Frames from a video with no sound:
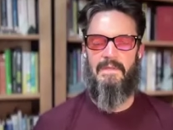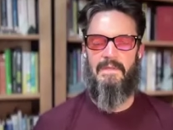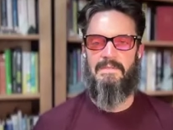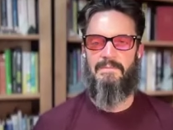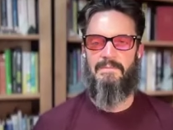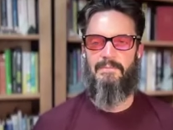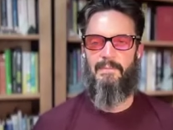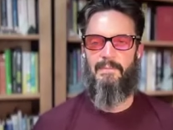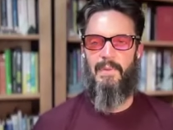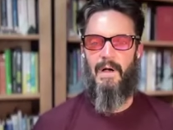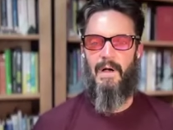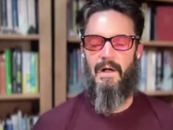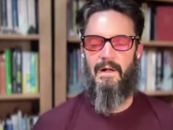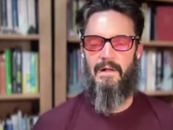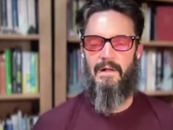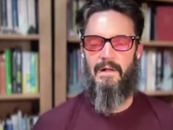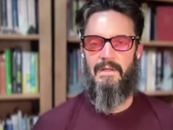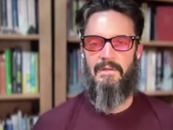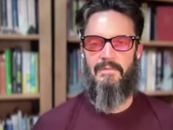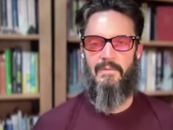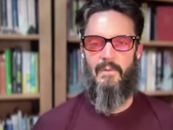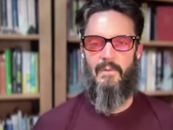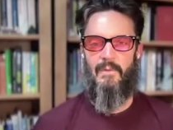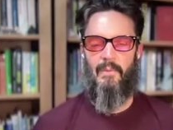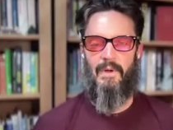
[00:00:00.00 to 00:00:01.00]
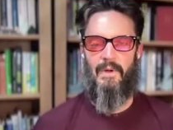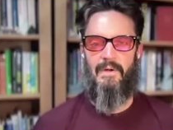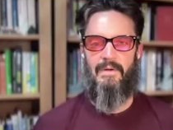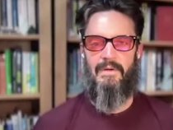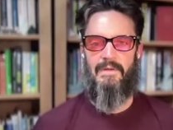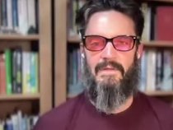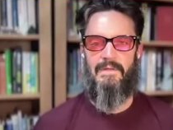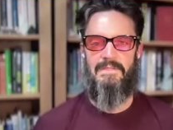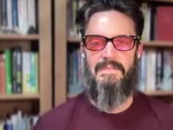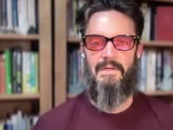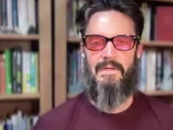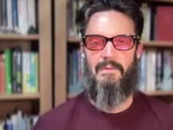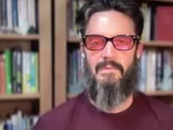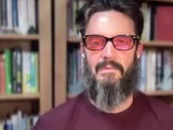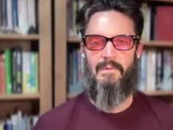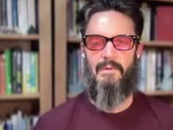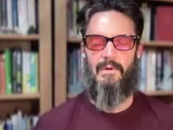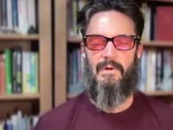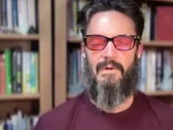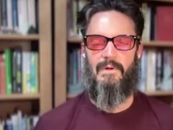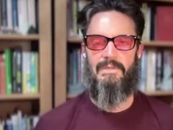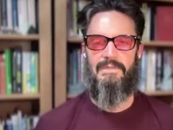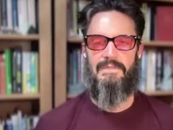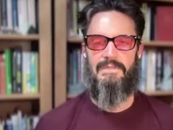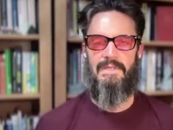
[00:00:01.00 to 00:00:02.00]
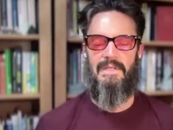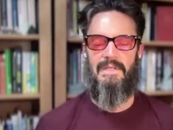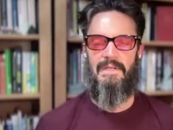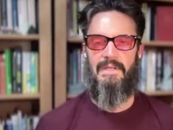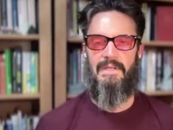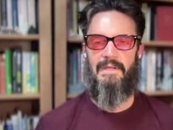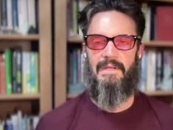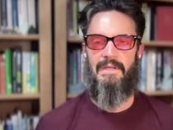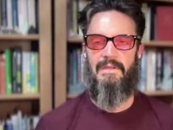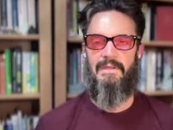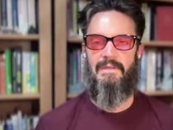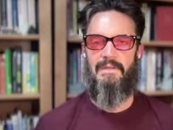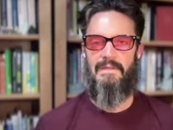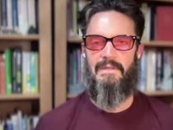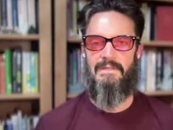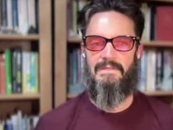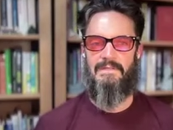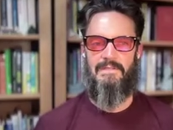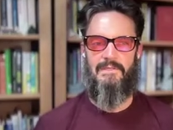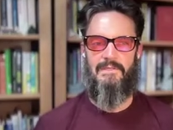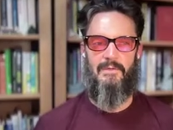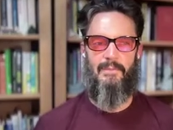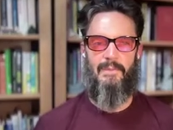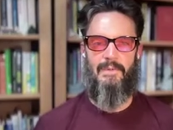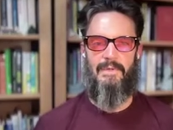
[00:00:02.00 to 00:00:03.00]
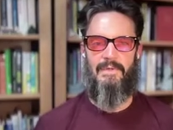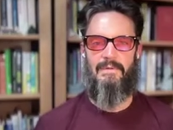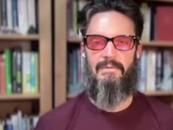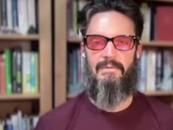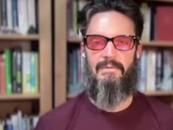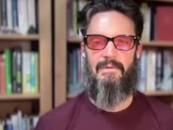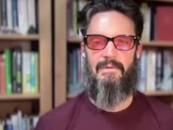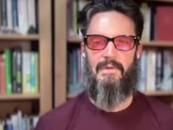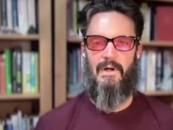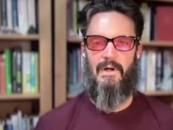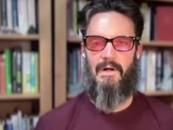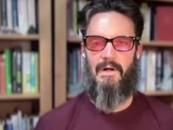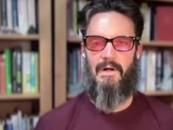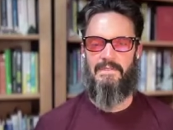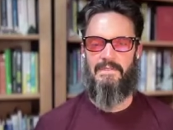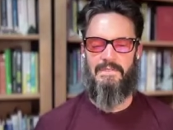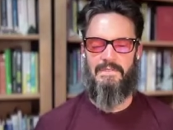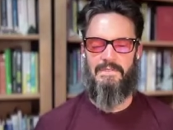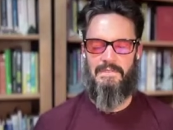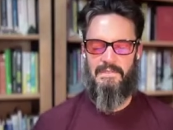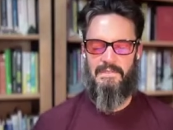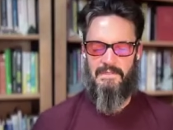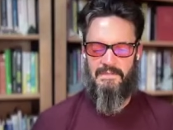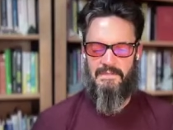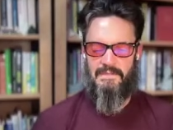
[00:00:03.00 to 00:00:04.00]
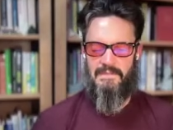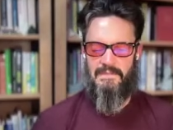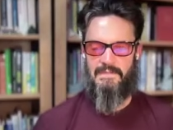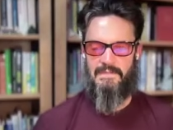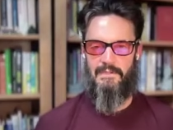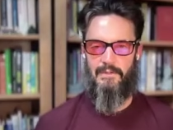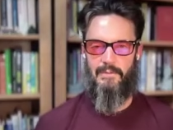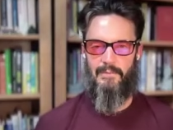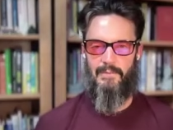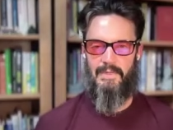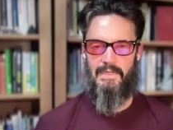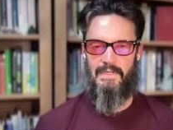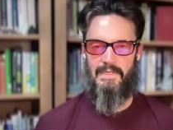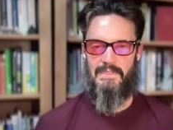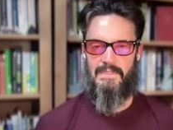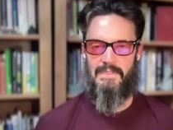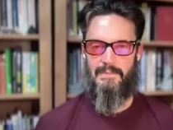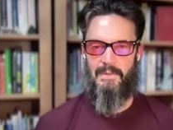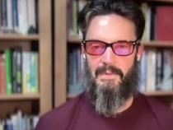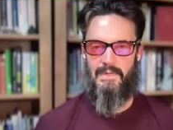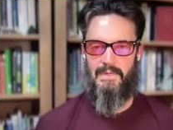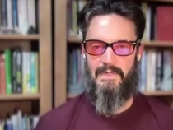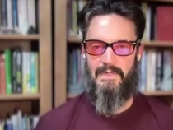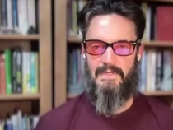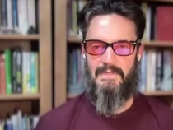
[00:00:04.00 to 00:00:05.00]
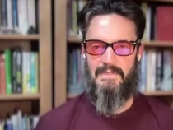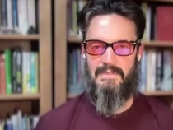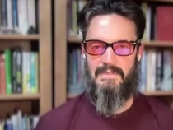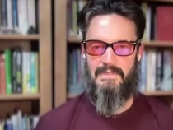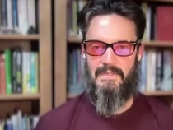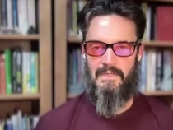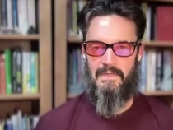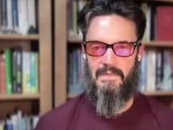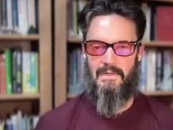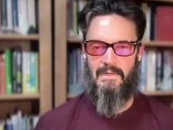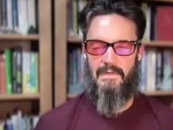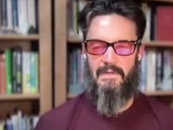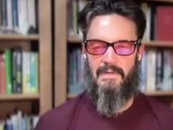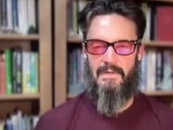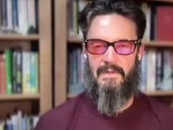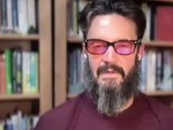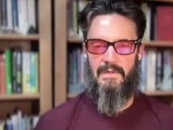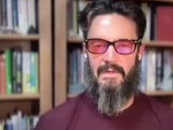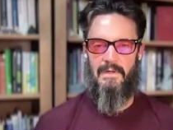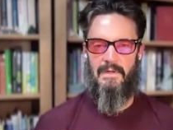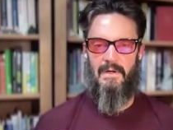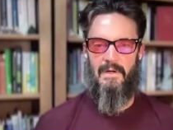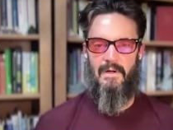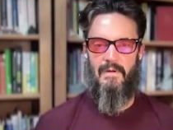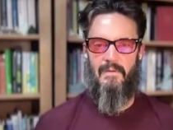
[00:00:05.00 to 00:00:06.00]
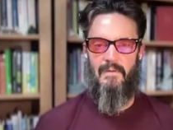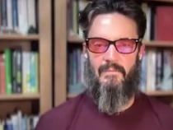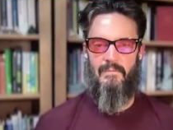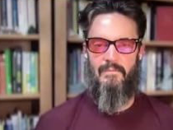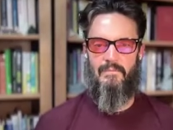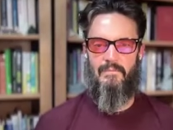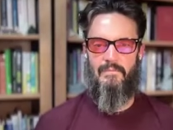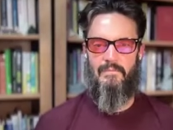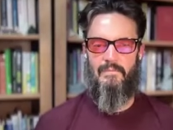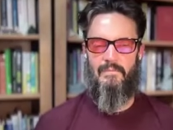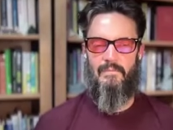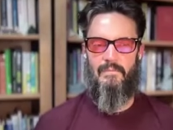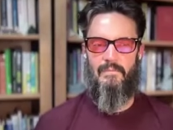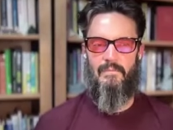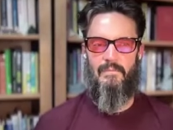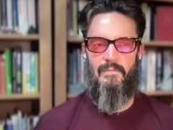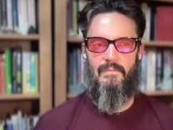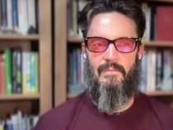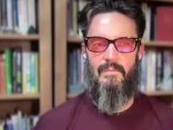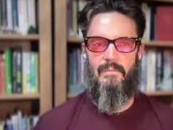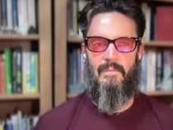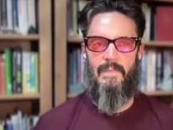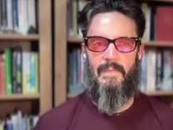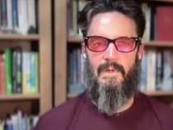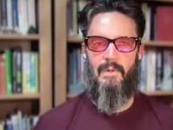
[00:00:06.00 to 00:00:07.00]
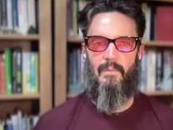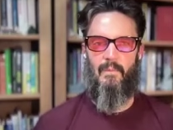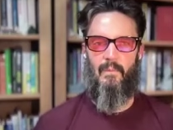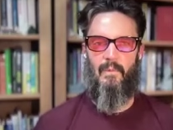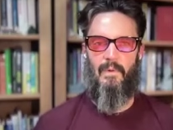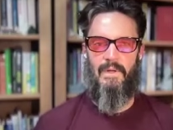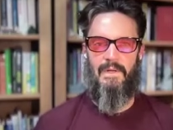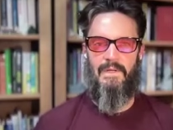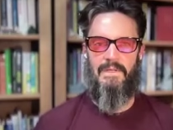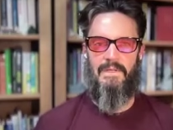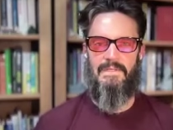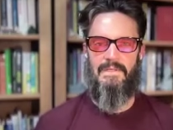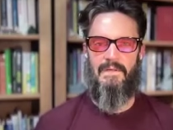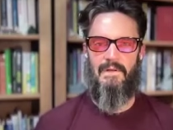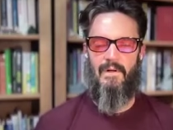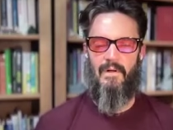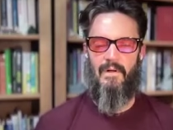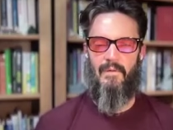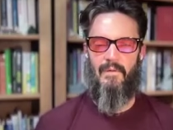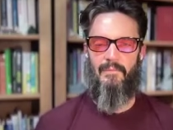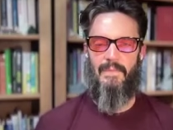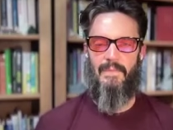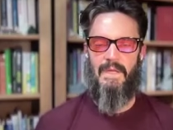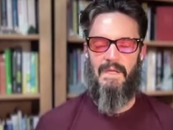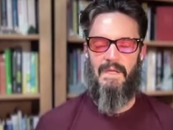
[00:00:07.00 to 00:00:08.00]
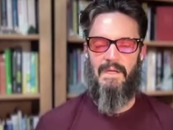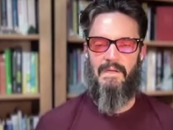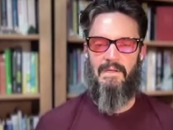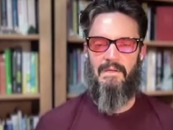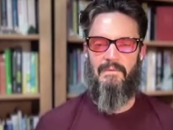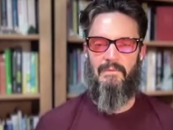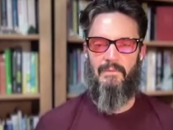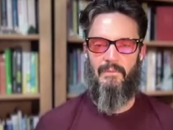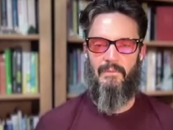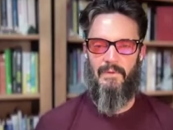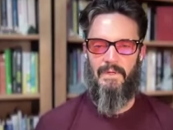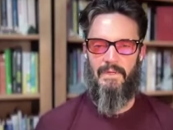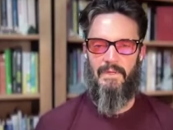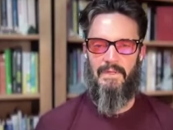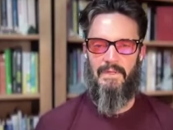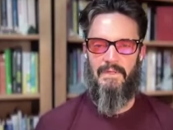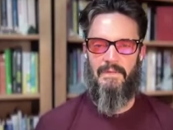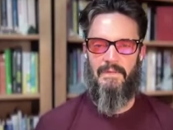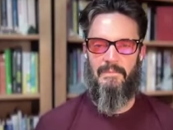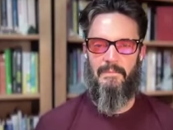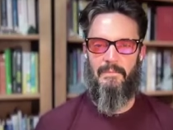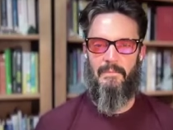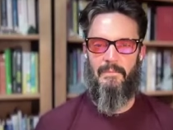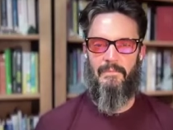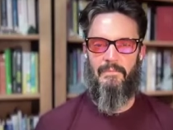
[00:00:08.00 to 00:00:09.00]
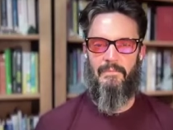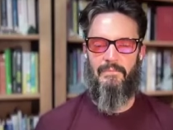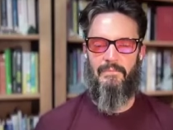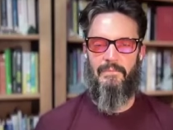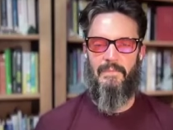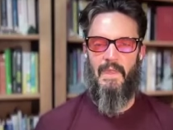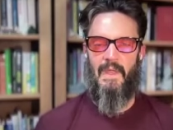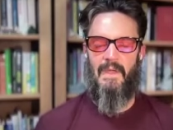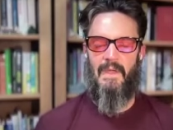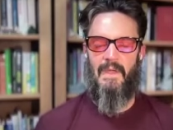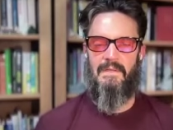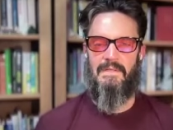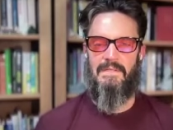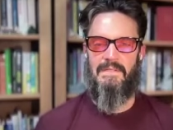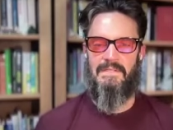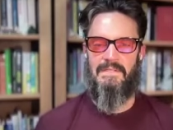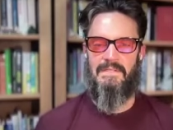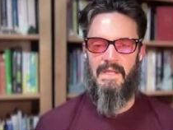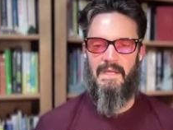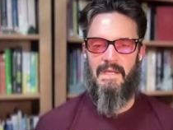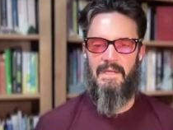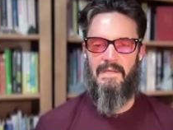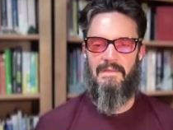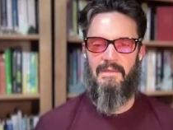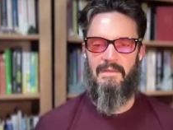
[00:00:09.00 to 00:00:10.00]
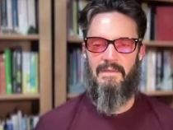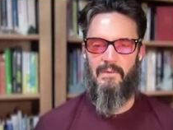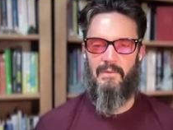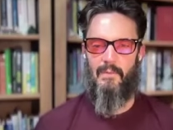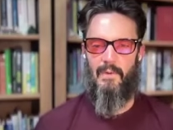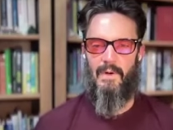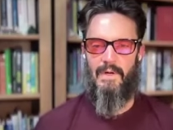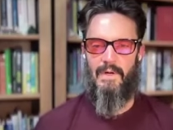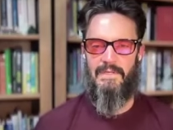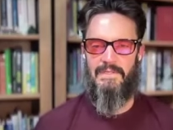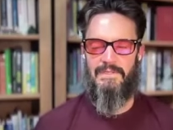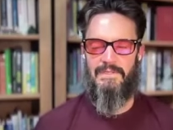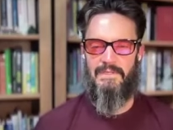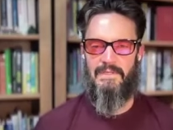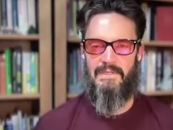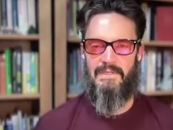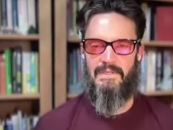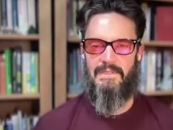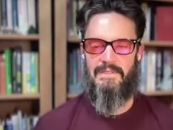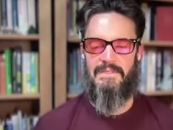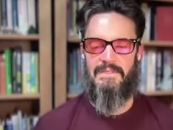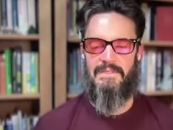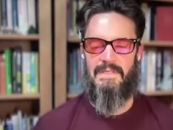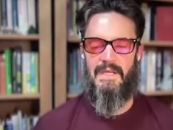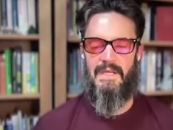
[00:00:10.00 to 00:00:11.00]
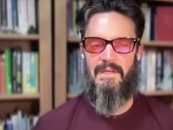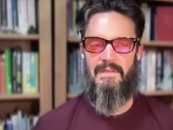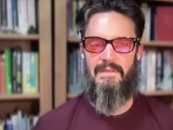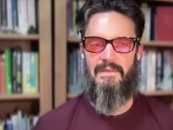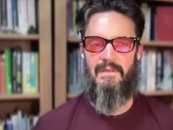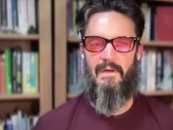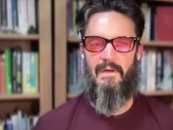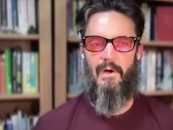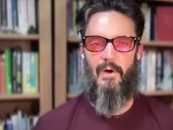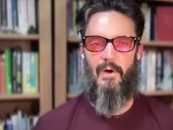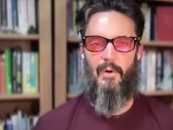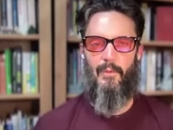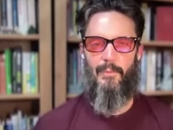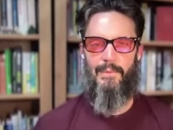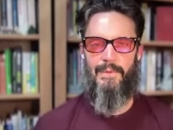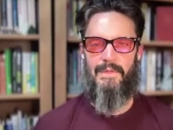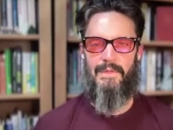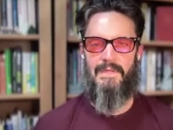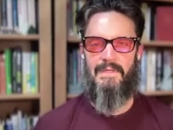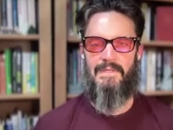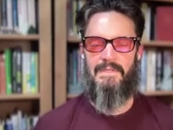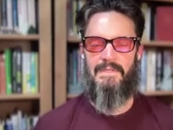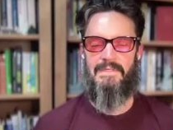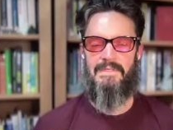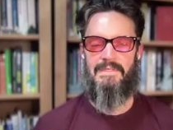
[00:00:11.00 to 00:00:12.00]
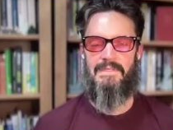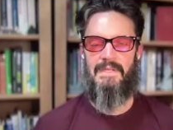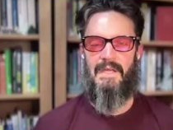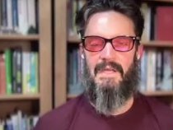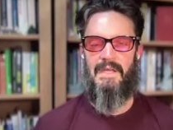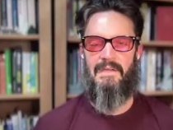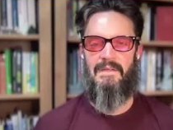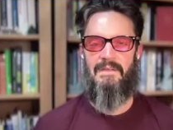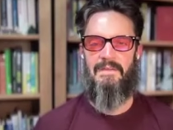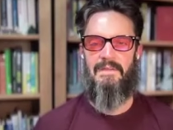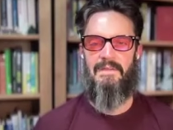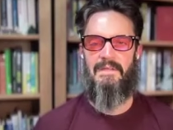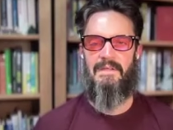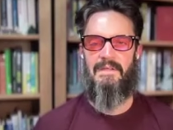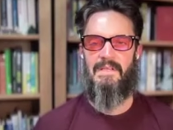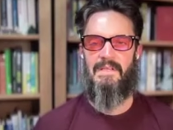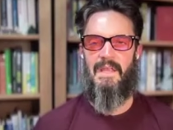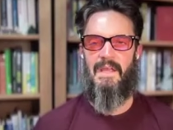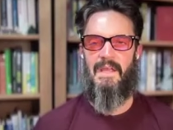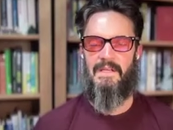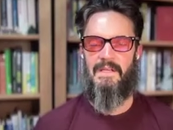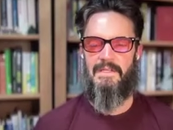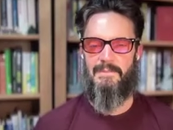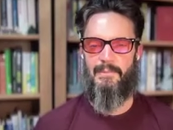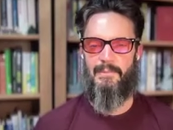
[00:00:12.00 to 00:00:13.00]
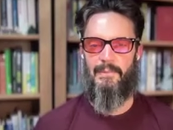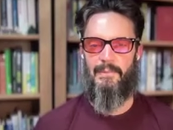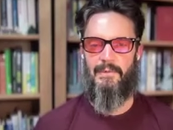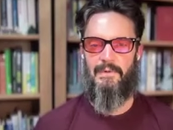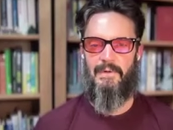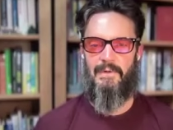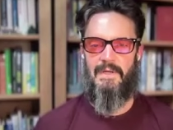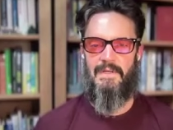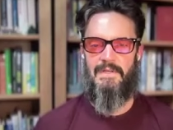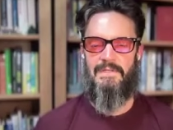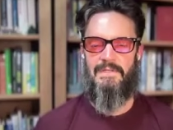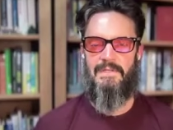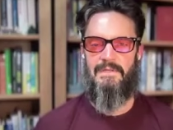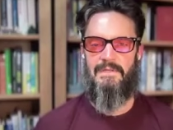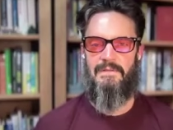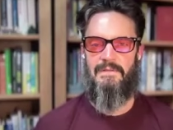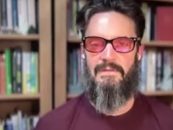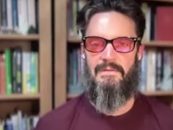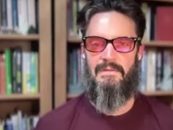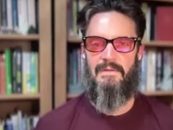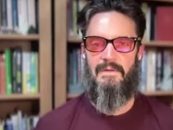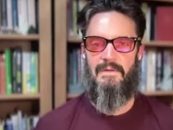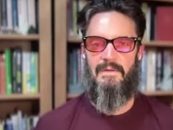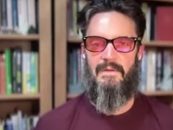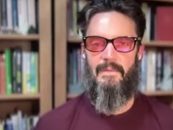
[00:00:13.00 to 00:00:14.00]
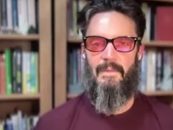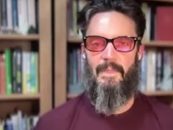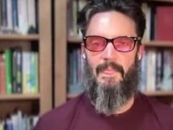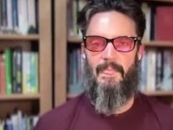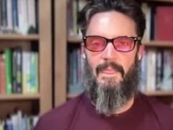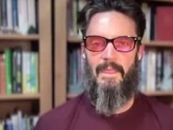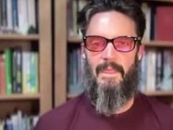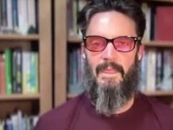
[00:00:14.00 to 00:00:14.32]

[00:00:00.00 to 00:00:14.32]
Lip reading: in this pocket of awareness that we're all sitting in this human consciousness, this human experience, um, like, what does it all mean, really? And to stay in the questioning, stay in the openness, stay in the exploration